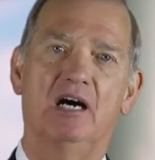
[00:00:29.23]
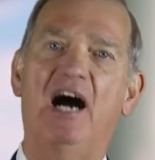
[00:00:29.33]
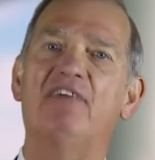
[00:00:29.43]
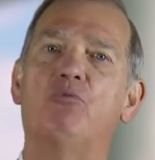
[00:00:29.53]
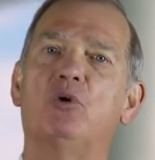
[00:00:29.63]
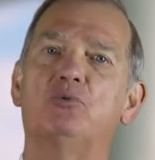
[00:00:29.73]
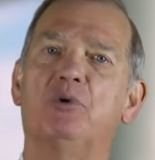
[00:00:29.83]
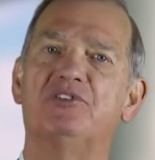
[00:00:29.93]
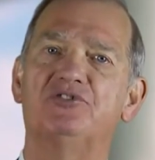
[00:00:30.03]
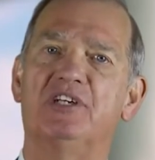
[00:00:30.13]
I've worked
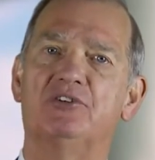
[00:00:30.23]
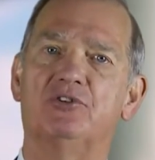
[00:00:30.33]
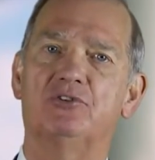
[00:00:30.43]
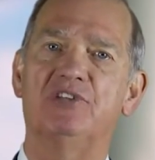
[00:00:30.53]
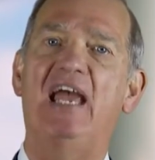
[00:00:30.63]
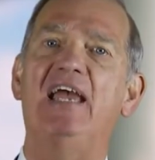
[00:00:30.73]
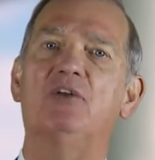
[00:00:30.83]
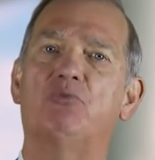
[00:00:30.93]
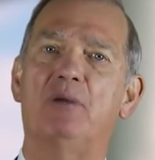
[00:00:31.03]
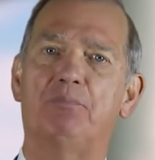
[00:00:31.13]
with senators
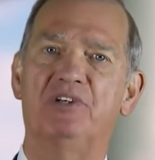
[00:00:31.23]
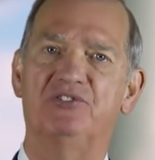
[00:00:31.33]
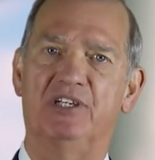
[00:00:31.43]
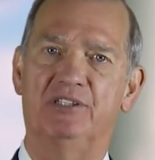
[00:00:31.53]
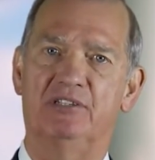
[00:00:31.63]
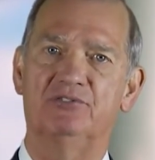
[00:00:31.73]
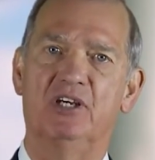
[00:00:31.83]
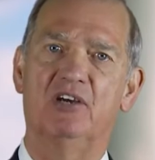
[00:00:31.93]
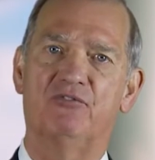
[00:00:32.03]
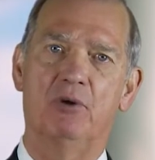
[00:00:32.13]
and representatives
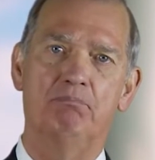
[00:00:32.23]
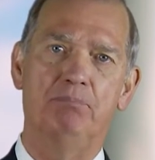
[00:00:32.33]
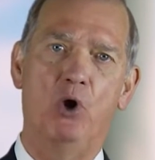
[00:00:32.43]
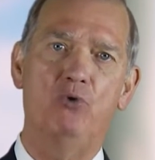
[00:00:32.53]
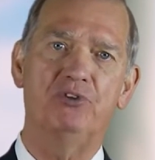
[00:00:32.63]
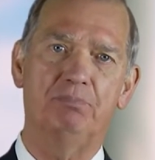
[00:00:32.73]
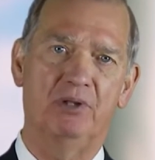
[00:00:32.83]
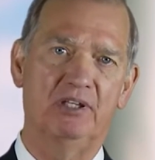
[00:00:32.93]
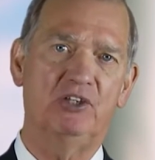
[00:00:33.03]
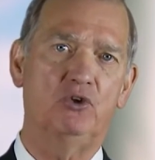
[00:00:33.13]
from both
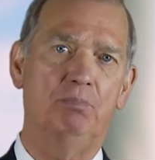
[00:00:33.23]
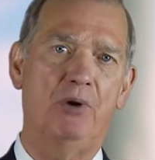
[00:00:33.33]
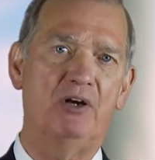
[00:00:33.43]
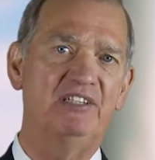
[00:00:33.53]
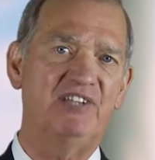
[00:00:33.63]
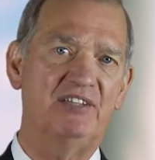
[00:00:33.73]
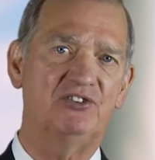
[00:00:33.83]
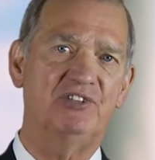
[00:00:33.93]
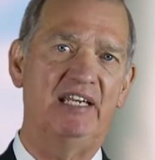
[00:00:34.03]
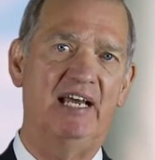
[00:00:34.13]
political parties at the
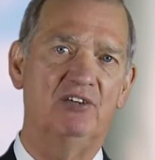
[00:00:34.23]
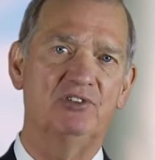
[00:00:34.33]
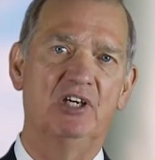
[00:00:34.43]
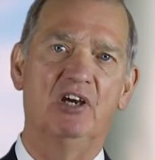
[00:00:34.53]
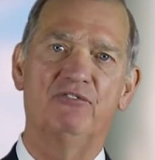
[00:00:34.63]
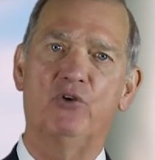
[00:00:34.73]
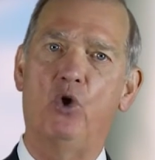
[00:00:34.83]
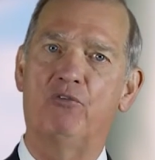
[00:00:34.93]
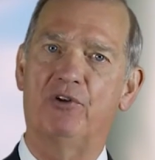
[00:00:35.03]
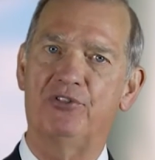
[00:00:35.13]
State House for
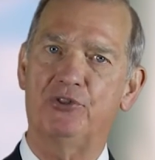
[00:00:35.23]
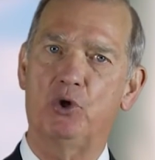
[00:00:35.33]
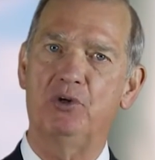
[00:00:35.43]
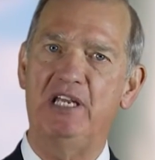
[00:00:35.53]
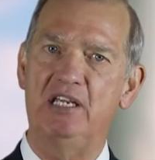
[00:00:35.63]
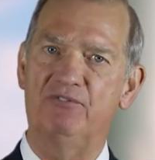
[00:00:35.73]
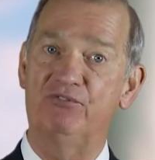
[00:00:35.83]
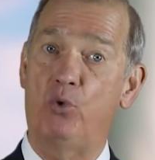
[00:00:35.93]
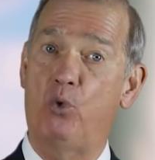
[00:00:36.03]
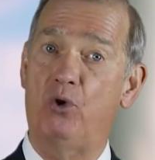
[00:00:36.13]
over
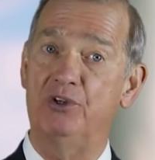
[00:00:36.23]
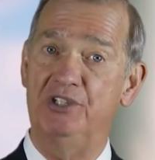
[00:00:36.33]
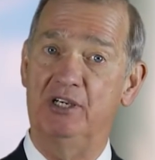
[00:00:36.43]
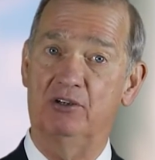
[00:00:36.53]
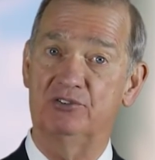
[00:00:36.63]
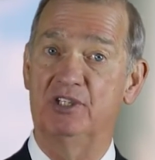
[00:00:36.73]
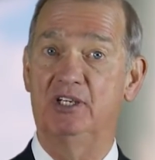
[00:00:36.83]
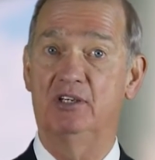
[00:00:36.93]
34 years.